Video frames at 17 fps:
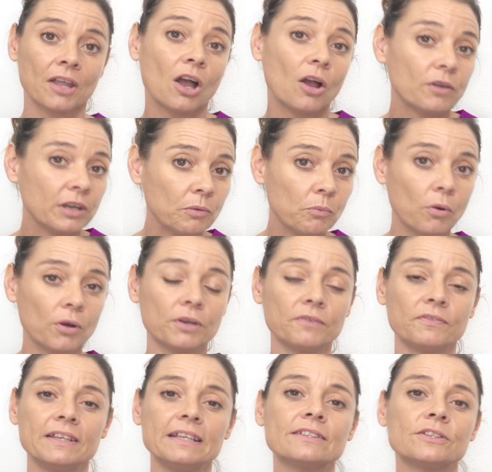Only one
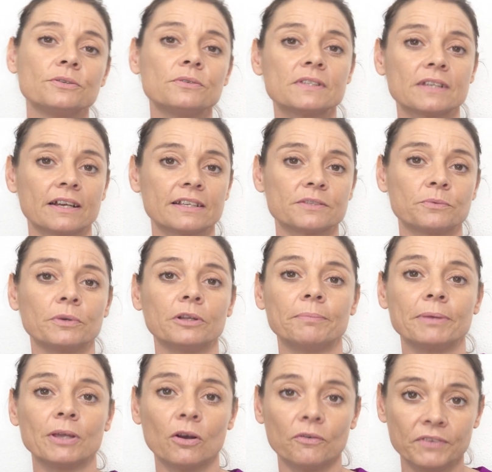of these oocytes will
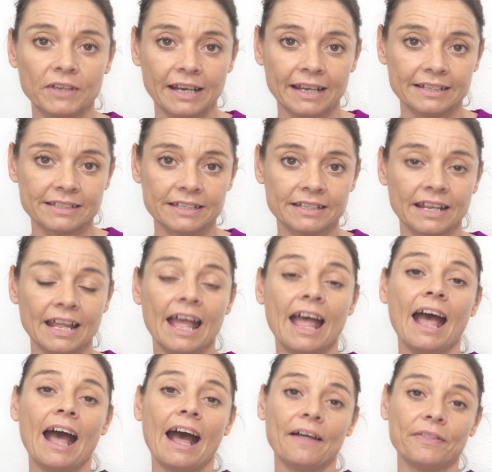be ovulated,
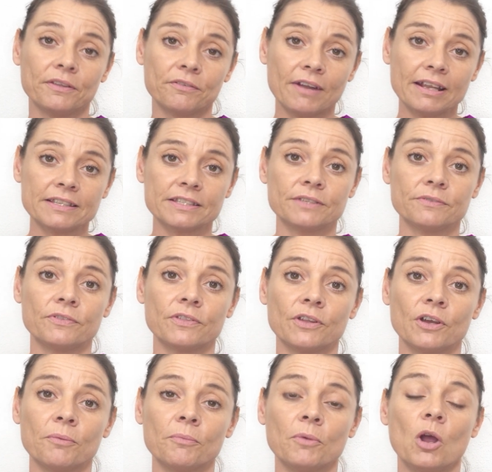and the rest of
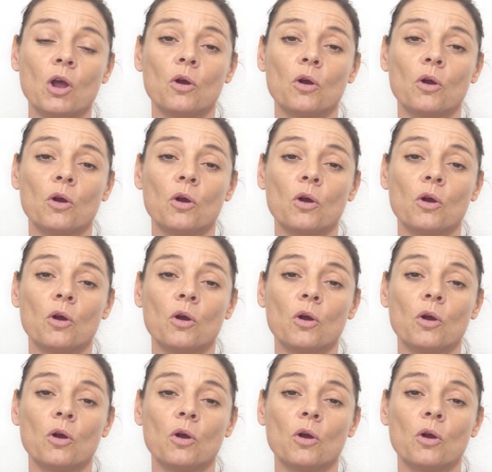them